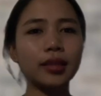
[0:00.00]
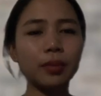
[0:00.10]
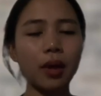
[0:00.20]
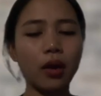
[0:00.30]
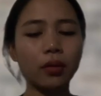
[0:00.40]

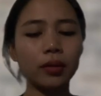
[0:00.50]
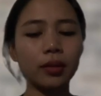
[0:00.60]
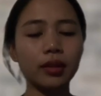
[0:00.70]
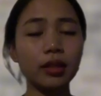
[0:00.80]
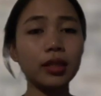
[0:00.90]
about
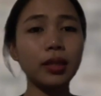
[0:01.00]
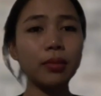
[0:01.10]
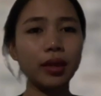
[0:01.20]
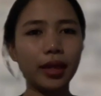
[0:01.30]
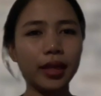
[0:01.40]
30
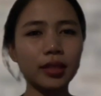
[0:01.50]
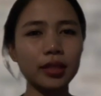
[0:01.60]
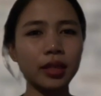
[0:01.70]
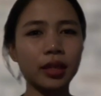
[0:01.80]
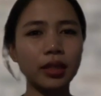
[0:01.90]

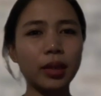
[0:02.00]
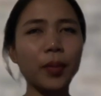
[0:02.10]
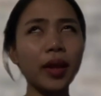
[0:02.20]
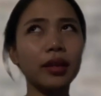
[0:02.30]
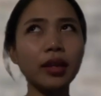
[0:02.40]
minutes
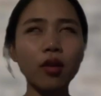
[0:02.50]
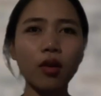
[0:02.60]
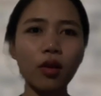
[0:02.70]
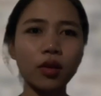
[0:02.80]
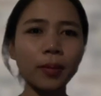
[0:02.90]
depending
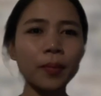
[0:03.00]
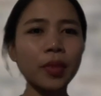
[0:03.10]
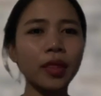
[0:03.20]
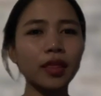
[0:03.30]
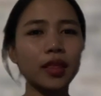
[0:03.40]
on
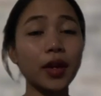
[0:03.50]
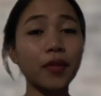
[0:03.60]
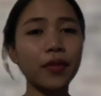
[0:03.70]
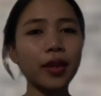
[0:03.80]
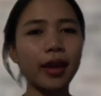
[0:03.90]

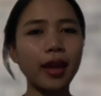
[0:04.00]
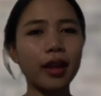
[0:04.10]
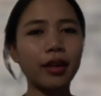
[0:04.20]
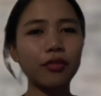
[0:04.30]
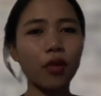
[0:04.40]
traffic
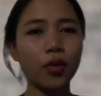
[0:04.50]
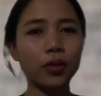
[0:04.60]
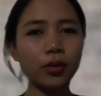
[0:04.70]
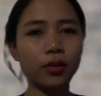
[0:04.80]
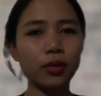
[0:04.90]
and road
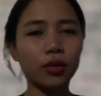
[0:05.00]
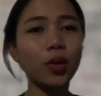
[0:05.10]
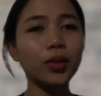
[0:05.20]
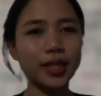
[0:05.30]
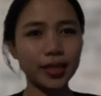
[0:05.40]

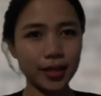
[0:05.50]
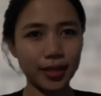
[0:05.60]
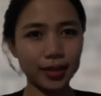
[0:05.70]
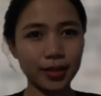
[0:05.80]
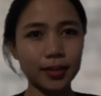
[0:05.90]

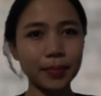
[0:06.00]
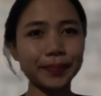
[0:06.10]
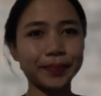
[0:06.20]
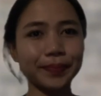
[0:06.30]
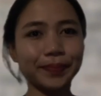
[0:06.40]
conditions.
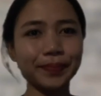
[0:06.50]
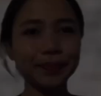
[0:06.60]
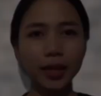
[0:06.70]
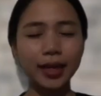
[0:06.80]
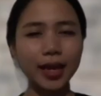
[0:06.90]

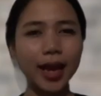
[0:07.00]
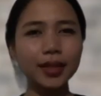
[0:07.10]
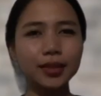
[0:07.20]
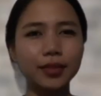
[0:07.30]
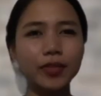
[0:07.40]

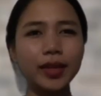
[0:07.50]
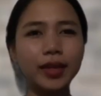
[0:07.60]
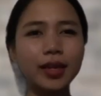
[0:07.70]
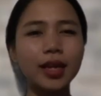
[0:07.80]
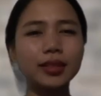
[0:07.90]
Next,
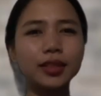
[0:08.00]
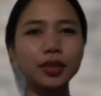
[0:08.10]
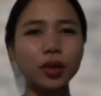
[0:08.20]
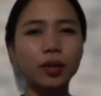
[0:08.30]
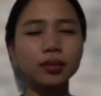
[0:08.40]

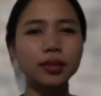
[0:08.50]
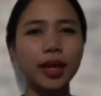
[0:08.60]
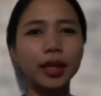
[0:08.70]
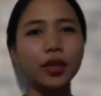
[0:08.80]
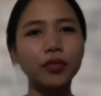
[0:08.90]
regarding
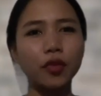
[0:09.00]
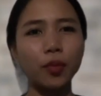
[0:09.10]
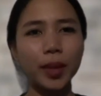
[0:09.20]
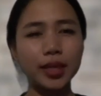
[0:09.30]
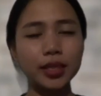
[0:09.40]
contact
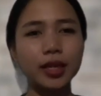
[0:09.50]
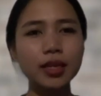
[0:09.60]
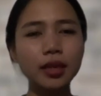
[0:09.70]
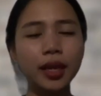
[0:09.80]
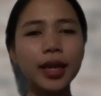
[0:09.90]

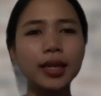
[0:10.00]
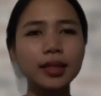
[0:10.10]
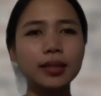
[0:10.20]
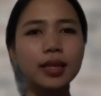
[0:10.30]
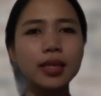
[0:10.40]
information,
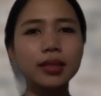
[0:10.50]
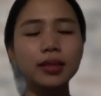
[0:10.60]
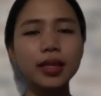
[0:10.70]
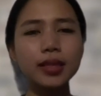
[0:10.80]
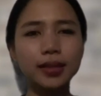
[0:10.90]
since
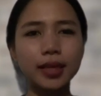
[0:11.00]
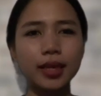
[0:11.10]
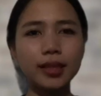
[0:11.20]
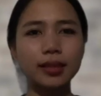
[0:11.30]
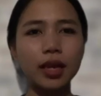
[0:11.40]
this
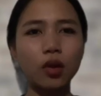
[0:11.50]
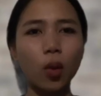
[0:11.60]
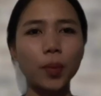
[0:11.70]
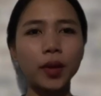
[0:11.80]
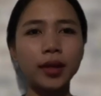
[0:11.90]
is an
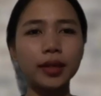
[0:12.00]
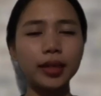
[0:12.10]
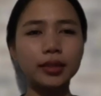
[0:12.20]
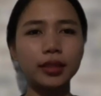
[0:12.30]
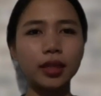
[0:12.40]
open
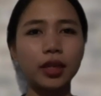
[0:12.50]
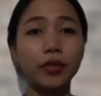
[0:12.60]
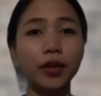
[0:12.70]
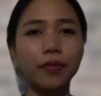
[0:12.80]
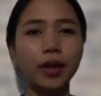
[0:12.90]
natural
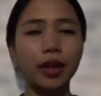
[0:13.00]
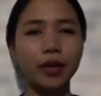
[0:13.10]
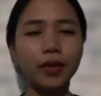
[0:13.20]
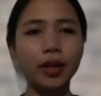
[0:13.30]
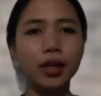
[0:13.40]
river
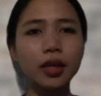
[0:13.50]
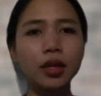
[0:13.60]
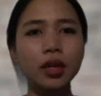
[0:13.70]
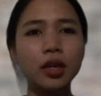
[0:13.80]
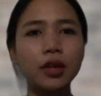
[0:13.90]
area,
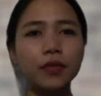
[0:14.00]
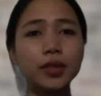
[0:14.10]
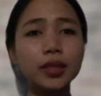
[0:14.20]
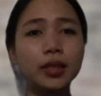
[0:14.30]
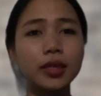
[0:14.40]

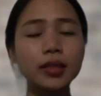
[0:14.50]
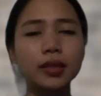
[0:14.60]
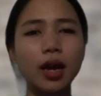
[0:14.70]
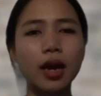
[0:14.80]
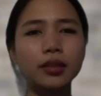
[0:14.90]

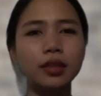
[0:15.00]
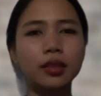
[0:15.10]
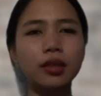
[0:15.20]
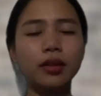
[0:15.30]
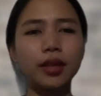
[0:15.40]
visitors are
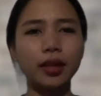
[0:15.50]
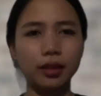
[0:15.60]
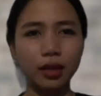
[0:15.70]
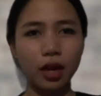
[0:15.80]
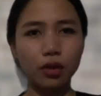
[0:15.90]
generally
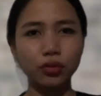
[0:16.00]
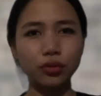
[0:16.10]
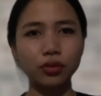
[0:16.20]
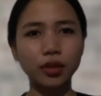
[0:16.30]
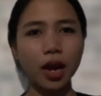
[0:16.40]
allowed
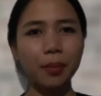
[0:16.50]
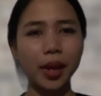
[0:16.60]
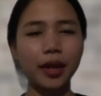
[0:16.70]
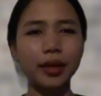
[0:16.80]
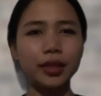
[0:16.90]
to come
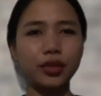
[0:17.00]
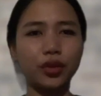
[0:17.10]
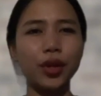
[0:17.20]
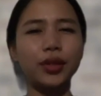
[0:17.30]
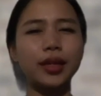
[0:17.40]
and
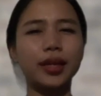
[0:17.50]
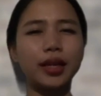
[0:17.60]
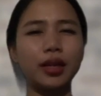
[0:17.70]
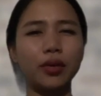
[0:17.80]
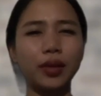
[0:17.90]
enjoy
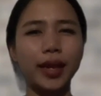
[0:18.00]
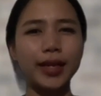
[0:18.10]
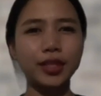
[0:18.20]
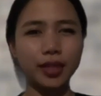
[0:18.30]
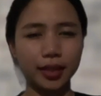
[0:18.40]
the
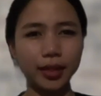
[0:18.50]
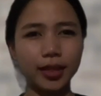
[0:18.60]
location.